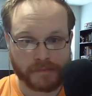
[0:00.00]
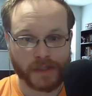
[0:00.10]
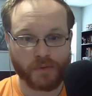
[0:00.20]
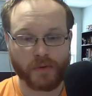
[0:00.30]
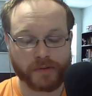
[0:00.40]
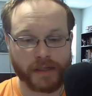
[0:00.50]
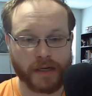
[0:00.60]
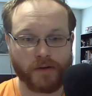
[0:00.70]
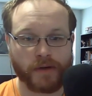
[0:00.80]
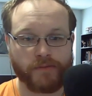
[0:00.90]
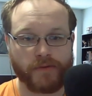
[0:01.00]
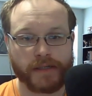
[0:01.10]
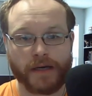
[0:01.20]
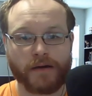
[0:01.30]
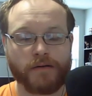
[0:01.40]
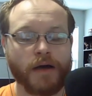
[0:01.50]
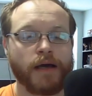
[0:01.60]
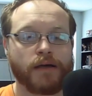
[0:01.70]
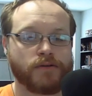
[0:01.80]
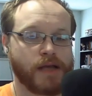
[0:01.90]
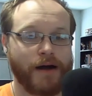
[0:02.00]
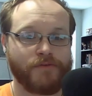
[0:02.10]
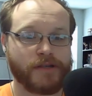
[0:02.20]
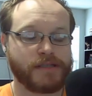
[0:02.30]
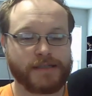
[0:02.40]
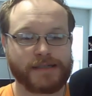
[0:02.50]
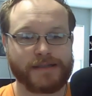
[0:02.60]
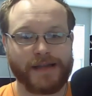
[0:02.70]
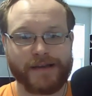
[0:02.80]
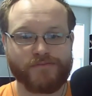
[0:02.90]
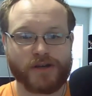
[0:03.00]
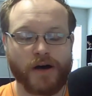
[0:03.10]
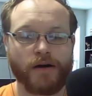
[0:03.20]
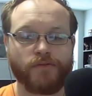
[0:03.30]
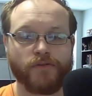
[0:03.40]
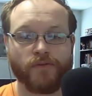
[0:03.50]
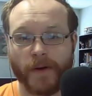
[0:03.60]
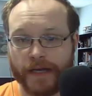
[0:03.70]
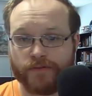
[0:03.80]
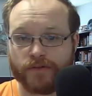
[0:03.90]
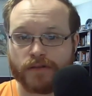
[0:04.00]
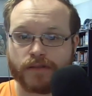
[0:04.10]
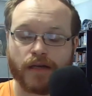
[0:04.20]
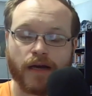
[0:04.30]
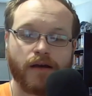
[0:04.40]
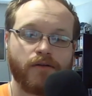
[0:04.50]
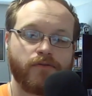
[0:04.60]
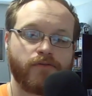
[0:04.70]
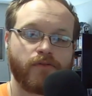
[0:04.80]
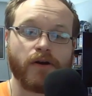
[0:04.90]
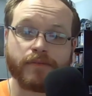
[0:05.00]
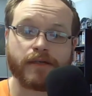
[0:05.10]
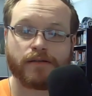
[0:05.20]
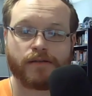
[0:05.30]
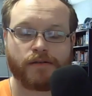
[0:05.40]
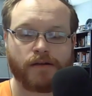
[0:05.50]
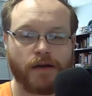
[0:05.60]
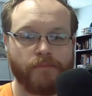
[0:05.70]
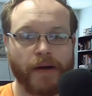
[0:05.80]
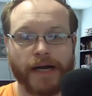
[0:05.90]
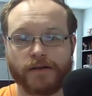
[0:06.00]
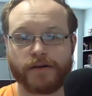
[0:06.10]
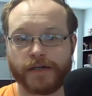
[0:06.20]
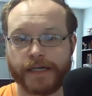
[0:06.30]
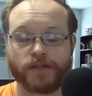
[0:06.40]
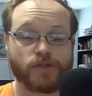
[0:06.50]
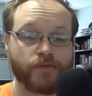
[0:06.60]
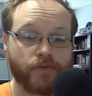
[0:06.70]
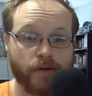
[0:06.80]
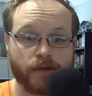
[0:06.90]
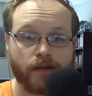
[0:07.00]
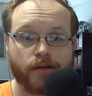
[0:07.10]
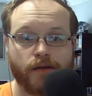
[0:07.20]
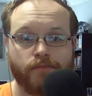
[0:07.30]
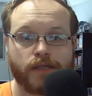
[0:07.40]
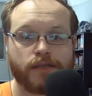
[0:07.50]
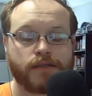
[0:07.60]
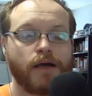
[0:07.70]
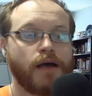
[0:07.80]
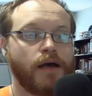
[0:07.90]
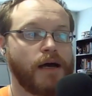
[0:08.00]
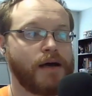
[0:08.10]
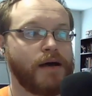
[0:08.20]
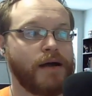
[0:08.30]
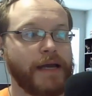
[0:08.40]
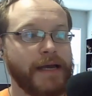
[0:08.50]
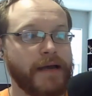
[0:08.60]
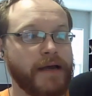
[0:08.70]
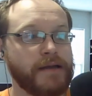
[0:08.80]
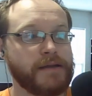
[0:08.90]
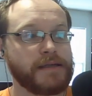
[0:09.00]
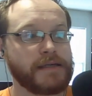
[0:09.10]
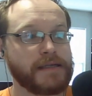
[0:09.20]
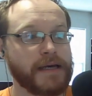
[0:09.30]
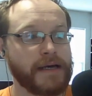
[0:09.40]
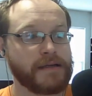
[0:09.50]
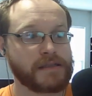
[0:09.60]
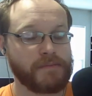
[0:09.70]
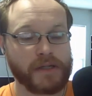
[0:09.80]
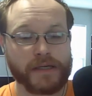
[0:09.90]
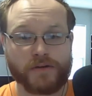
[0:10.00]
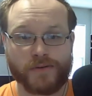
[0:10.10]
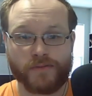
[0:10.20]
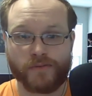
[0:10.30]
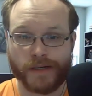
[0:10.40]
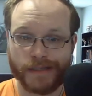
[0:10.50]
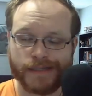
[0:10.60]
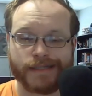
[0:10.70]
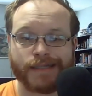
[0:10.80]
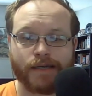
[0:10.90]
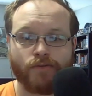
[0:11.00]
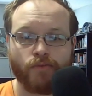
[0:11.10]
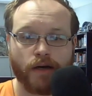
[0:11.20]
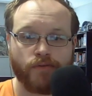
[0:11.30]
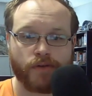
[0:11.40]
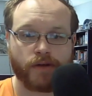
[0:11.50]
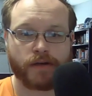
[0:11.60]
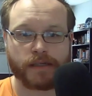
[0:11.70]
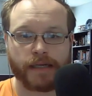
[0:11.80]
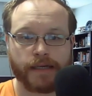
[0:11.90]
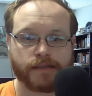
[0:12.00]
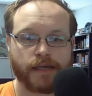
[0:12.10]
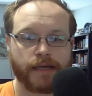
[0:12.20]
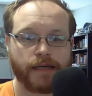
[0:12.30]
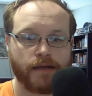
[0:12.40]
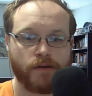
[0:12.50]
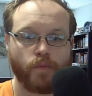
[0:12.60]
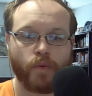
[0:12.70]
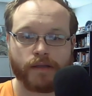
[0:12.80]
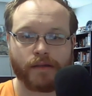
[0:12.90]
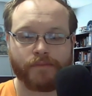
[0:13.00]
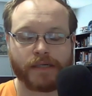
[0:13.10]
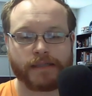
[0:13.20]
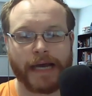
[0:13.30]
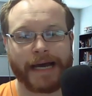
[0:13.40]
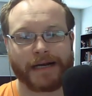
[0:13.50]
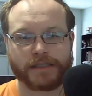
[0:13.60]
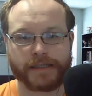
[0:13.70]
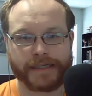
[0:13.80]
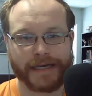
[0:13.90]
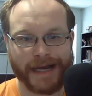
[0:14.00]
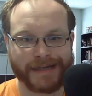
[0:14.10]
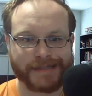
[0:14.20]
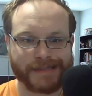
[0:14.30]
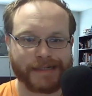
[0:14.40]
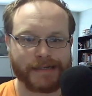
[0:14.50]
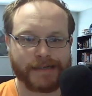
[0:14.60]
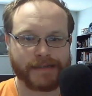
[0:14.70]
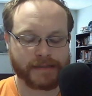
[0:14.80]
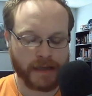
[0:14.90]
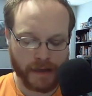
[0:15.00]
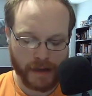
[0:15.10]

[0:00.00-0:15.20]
we'll know when we know. He's obviously claimed off of waivers by the Hurricanes from Columbus, and he has played really stinking well for the Hurricanes in what limited action he has seen. He is